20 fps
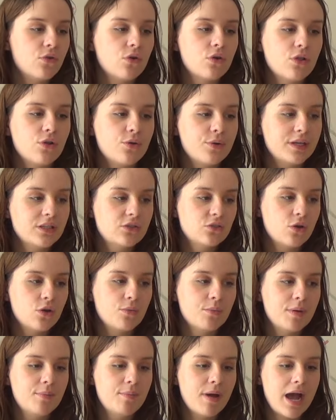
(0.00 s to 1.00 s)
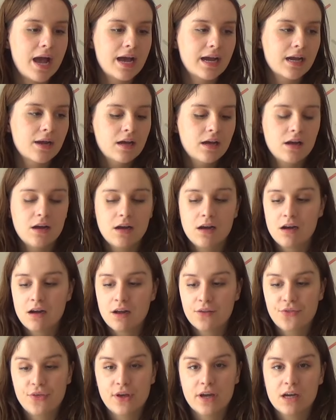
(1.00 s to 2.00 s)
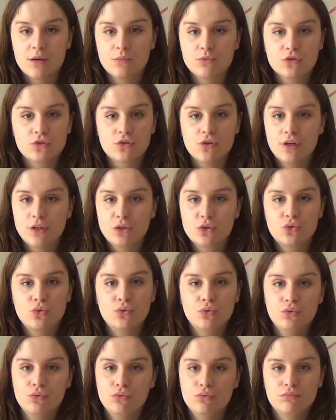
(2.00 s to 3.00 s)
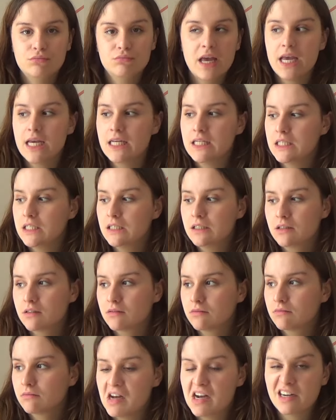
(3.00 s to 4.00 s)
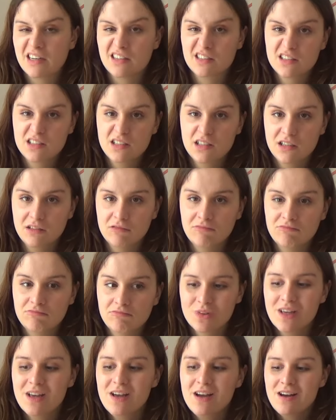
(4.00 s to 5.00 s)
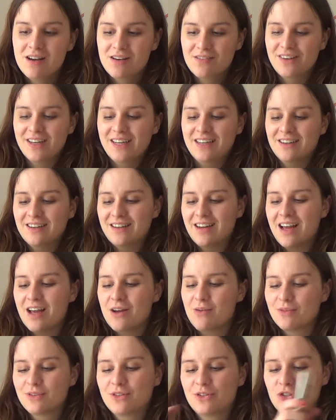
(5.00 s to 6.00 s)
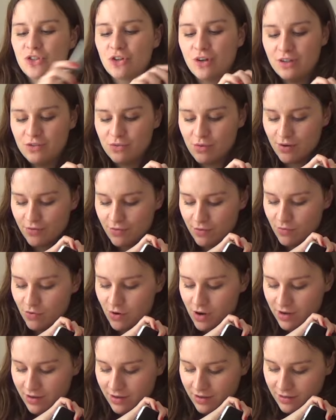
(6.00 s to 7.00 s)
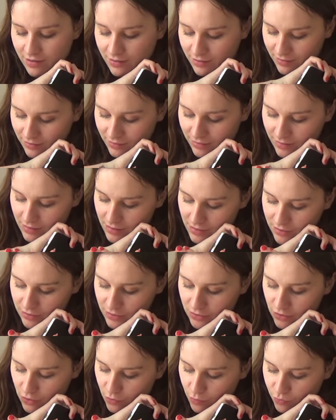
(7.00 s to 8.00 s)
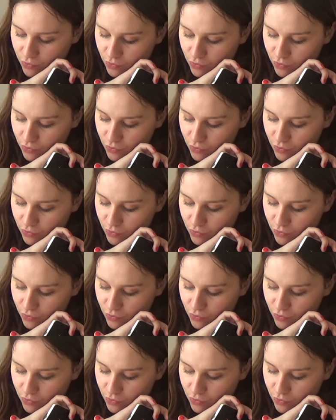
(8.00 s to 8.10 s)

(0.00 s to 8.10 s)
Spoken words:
for Chloe to call me back. I think I'm just going to edit. I'll see. Oh my god, I want to show it to everyone. It's so